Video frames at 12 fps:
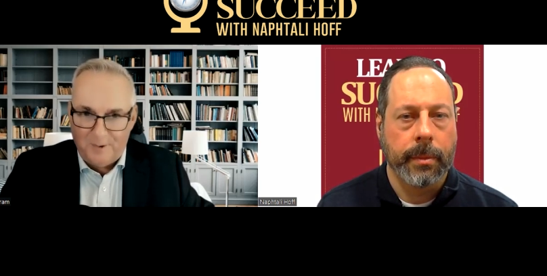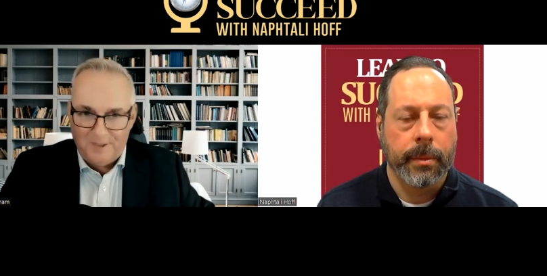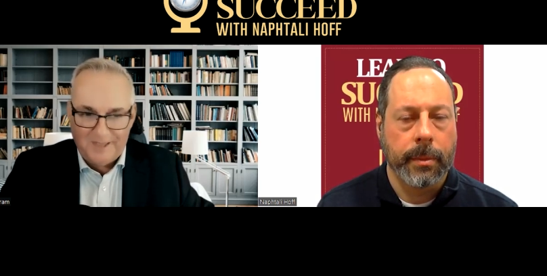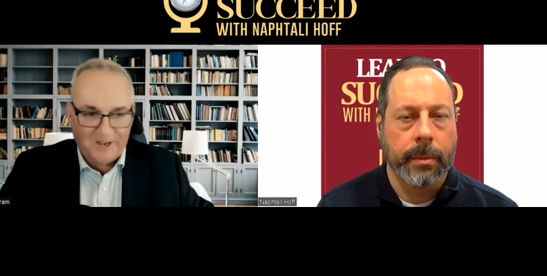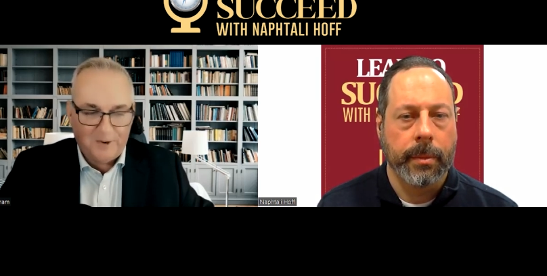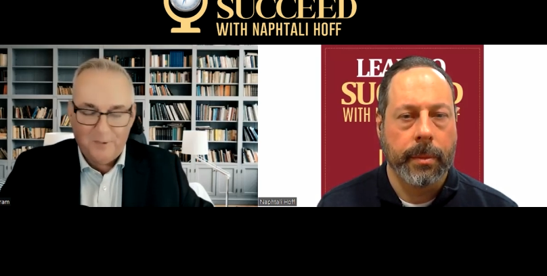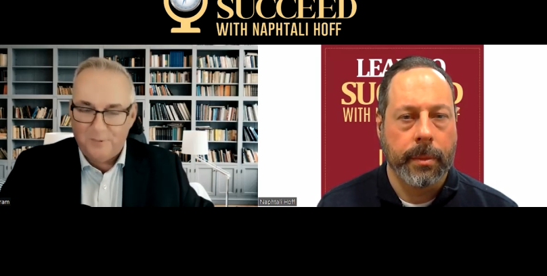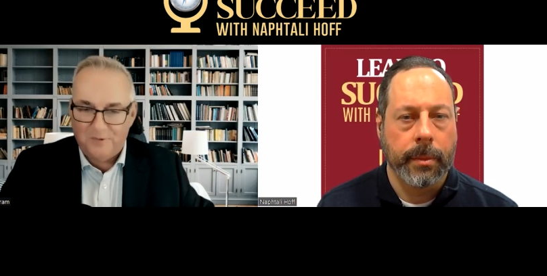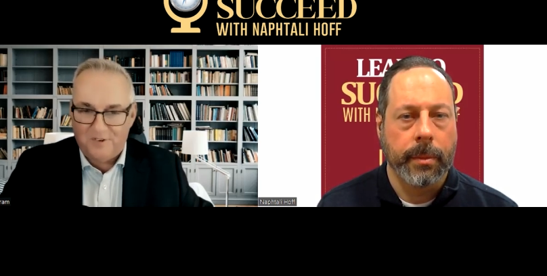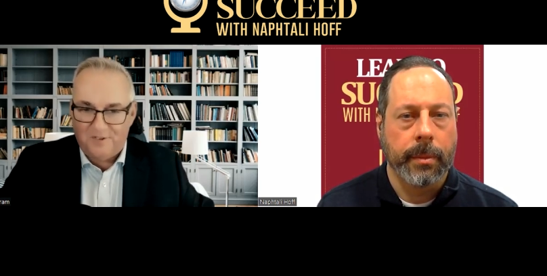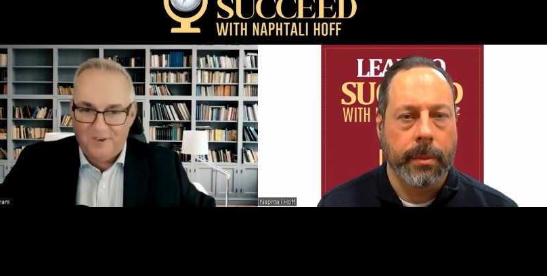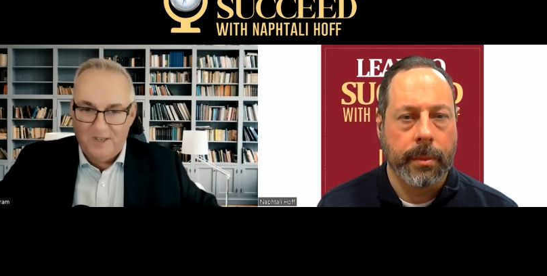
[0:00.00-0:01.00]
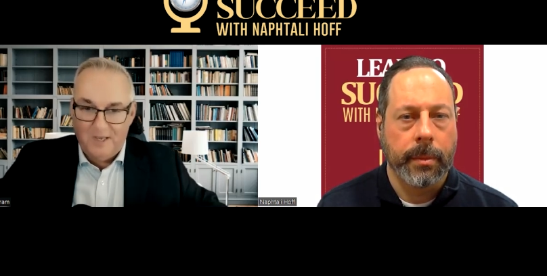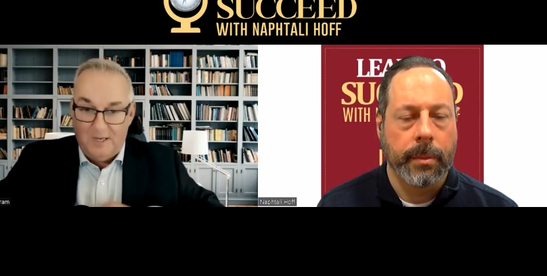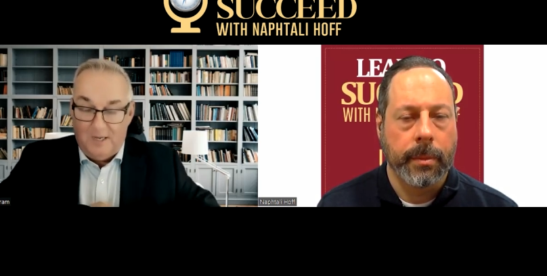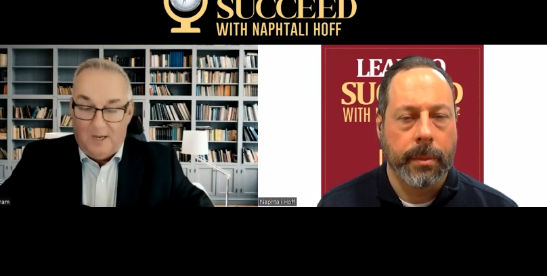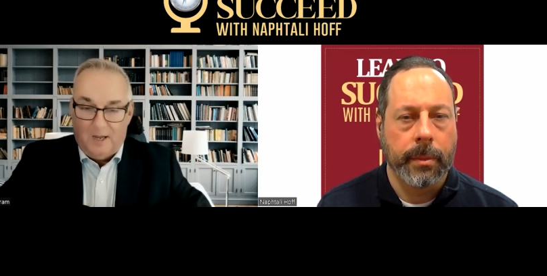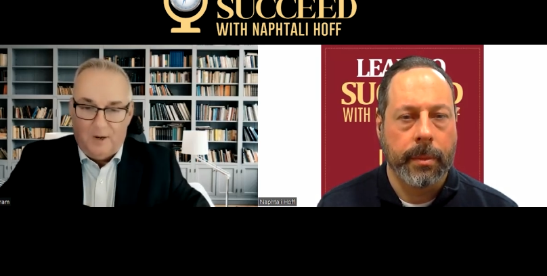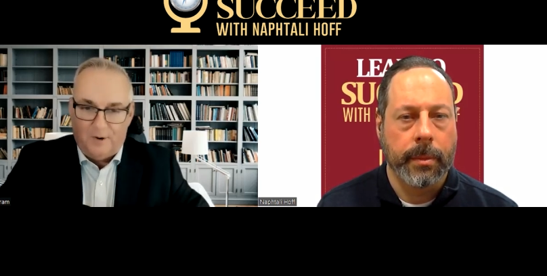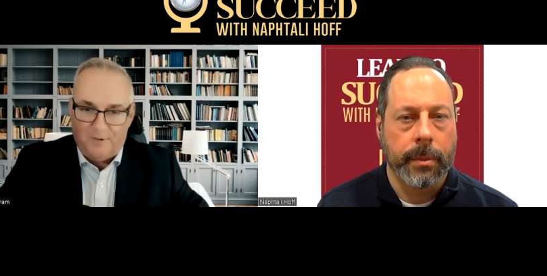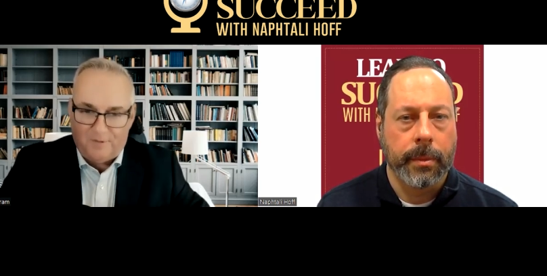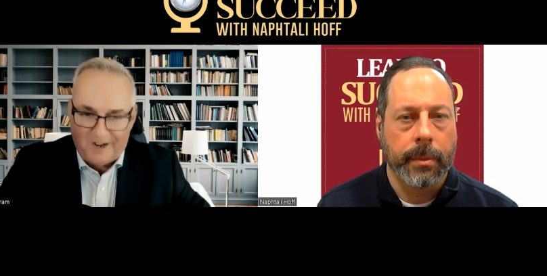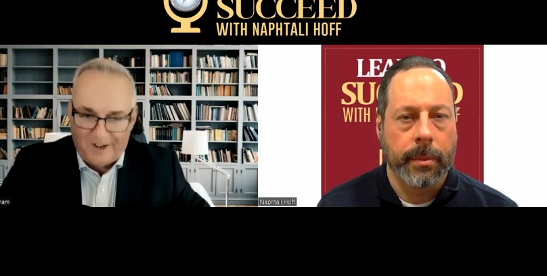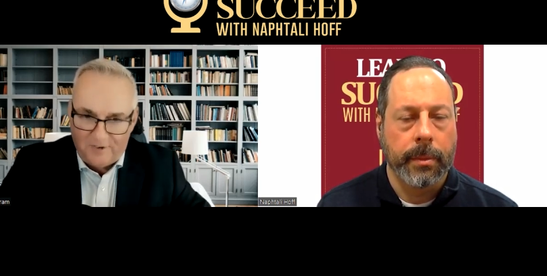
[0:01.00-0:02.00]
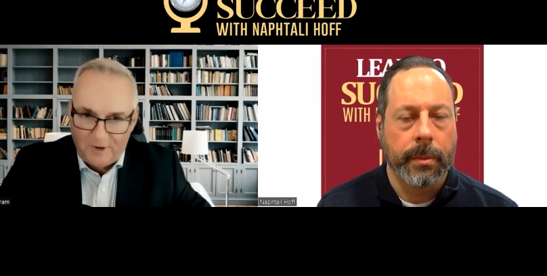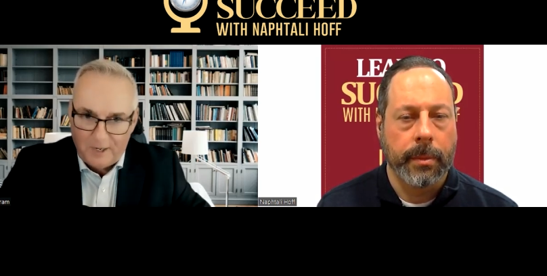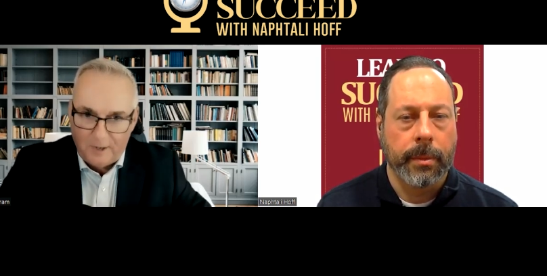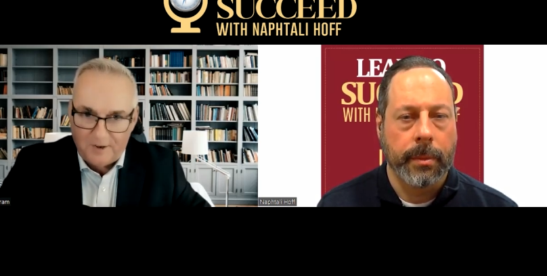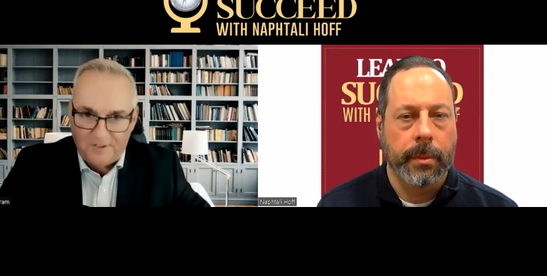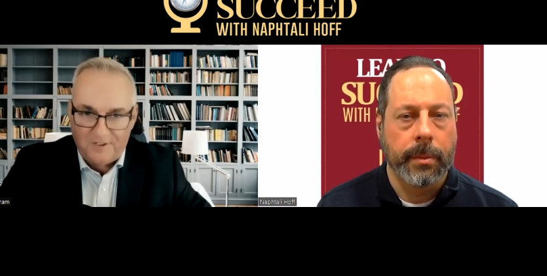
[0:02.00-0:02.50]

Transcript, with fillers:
Speaker 1: And that causes a lot of fracture, a lot of